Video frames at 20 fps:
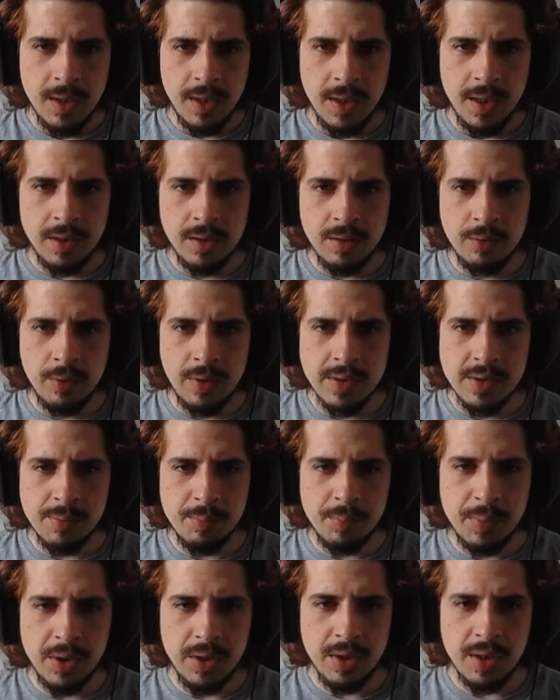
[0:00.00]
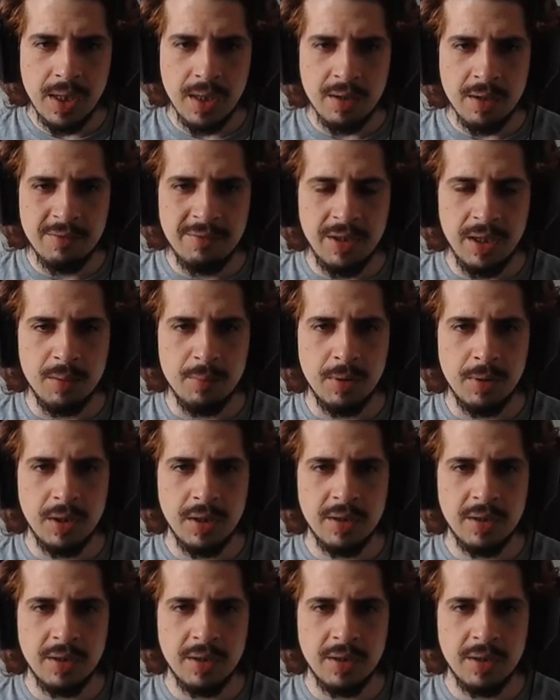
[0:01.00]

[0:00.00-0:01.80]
Edit recipe, not available